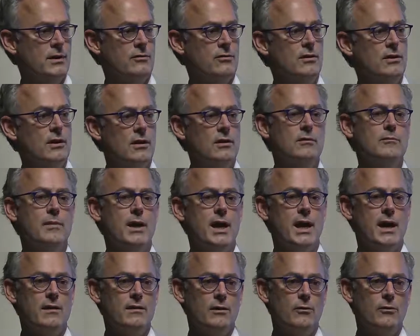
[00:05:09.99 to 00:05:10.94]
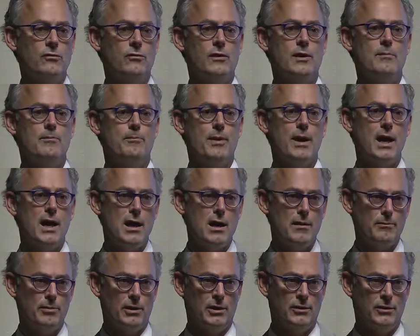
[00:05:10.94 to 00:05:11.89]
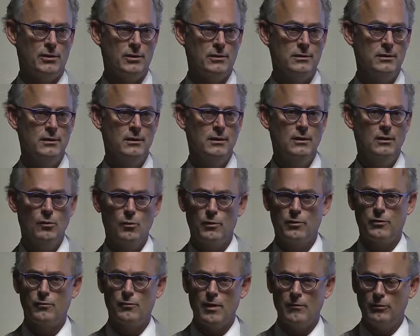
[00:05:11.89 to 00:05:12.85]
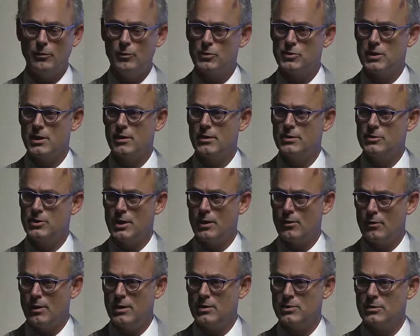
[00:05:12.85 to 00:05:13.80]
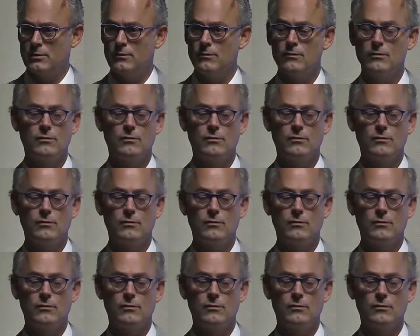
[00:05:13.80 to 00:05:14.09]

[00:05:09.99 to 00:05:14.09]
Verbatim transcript: as a young man that was very popular with the revolutionary generation.